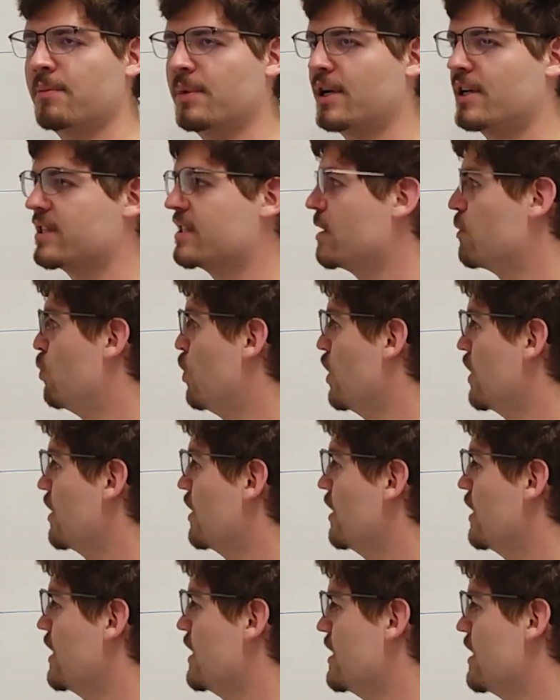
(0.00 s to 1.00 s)
because it
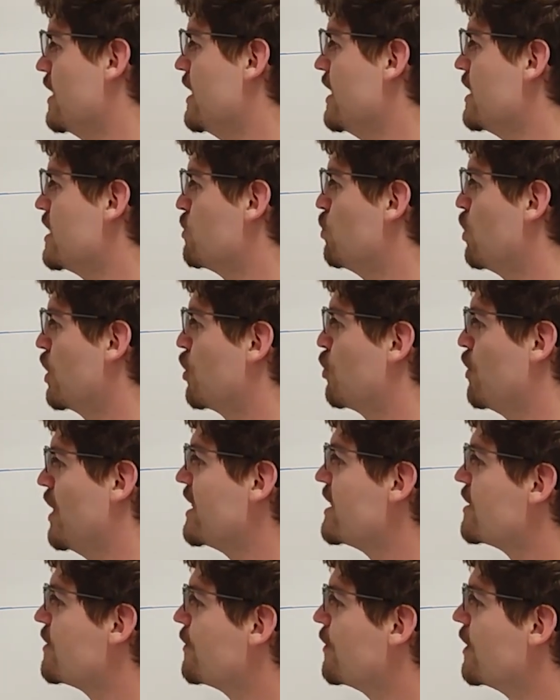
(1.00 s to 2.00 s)
is what
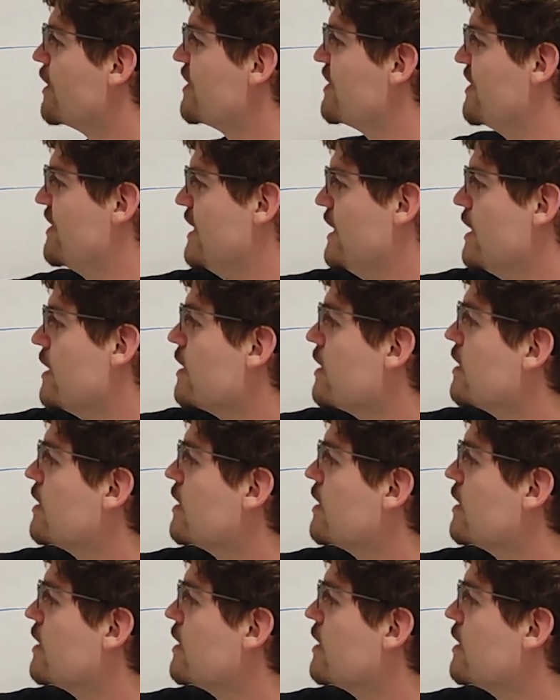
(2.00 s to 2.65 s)
transfers the